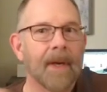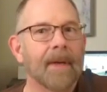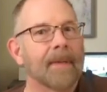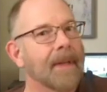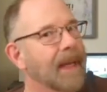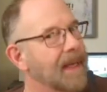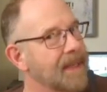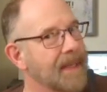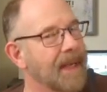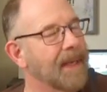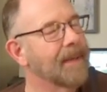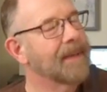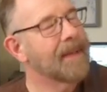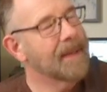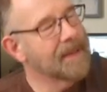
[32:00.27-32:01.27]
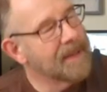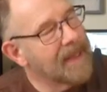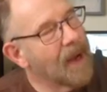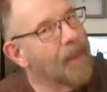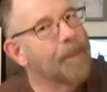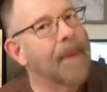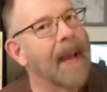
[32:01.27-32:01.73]
here, like I say, it doesn't
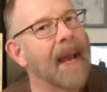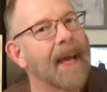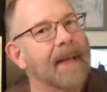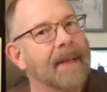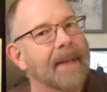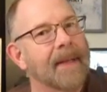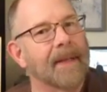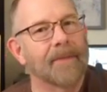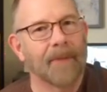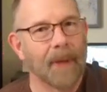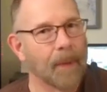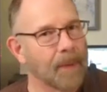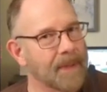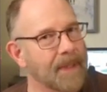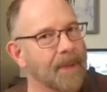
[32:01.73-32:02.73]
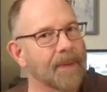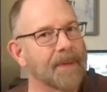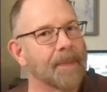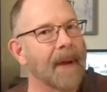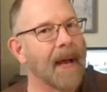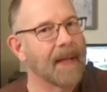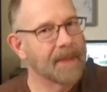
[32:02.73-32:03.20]
sound bad. Frequency
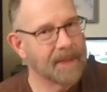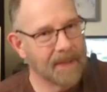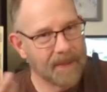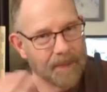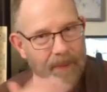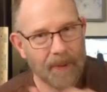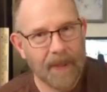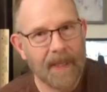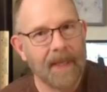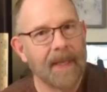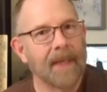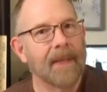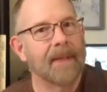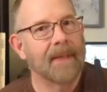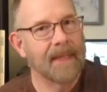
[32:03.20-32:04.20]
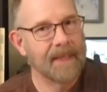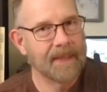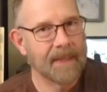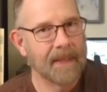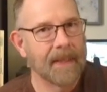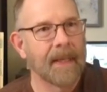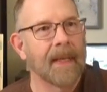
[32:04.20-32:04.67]
response is pretty
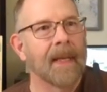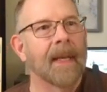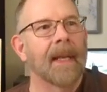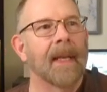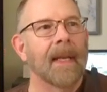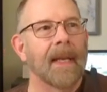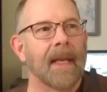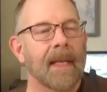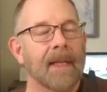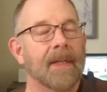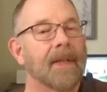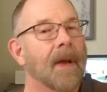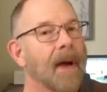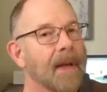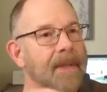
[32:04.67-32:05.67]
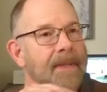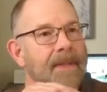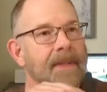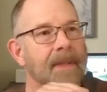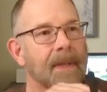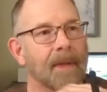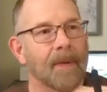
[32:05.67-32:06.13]
decent. It
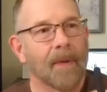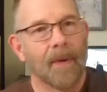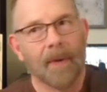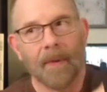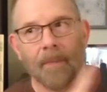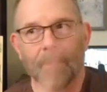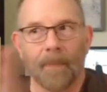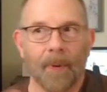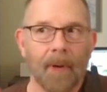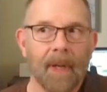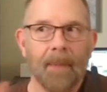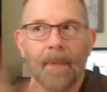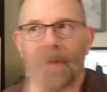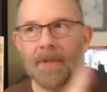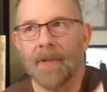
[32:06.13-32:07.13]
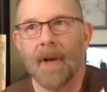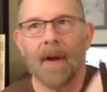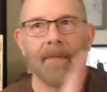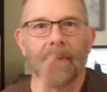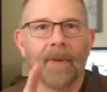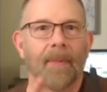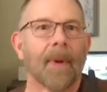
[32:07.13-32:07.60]
does pretty much
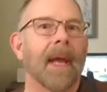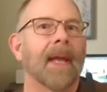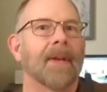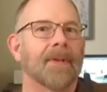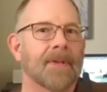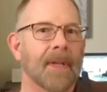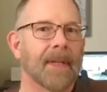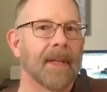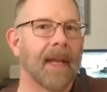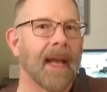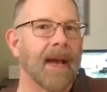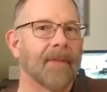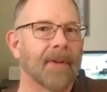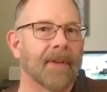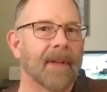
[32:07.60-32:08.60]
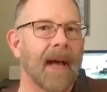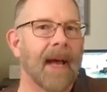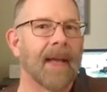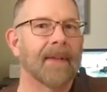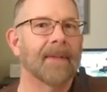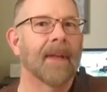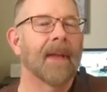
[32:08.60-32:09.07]
cover the range that they
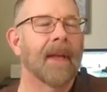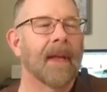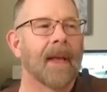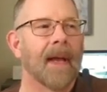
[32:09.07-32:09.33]
advertise.